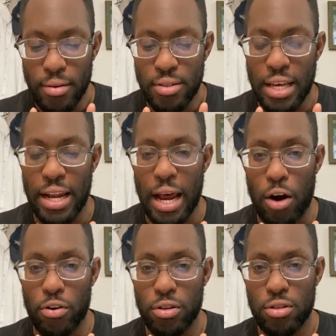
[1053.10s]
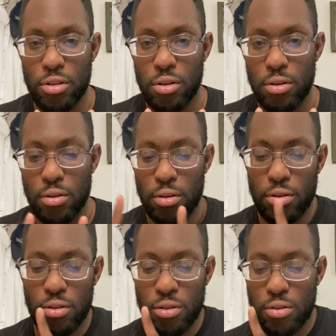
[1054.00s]
10 hours,
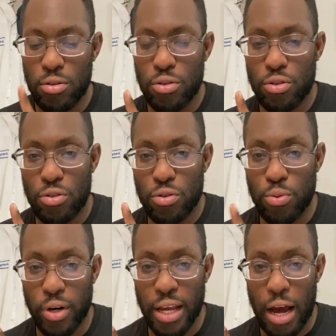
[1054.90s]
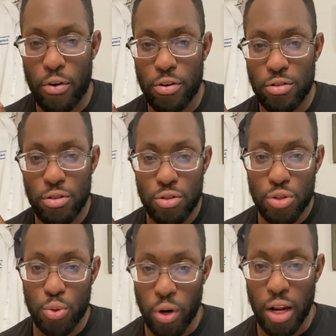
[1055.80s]
20 hours,
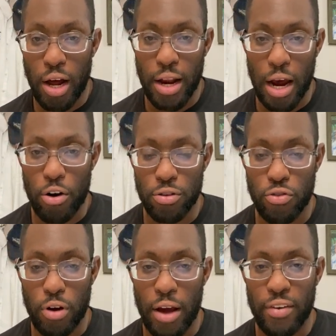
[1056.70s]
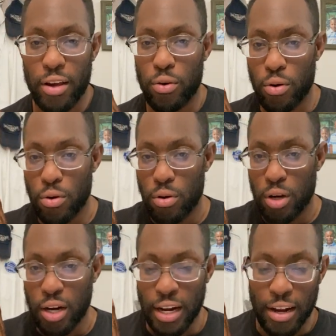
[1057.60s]
29 hours of driving.
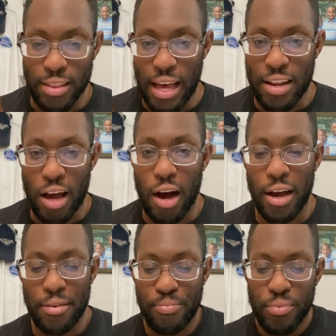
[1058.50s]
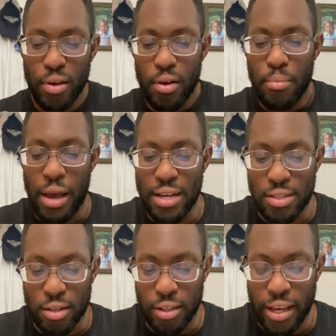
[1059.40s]
Cut out that 9.
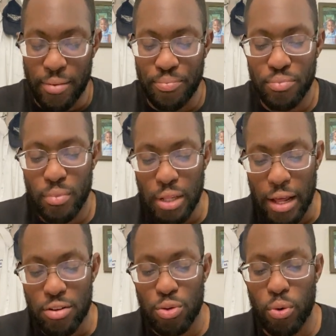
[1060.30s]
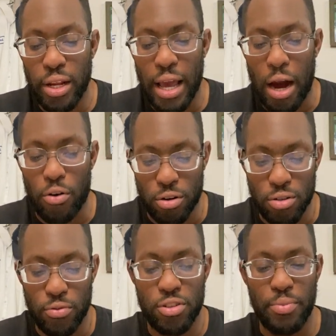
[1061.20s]
Basically, 20
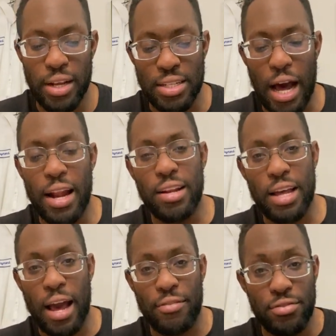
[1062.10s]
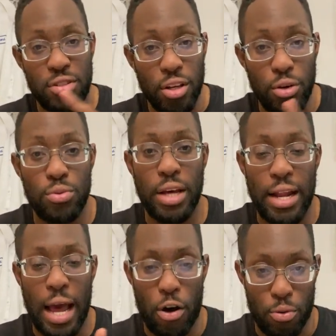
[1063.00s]
hours, which means I need to have 2
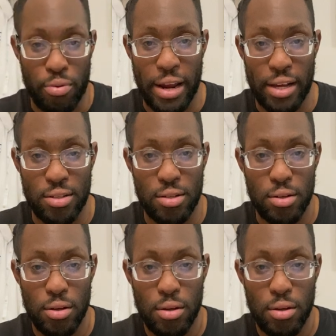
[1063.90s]
10-hour breaks,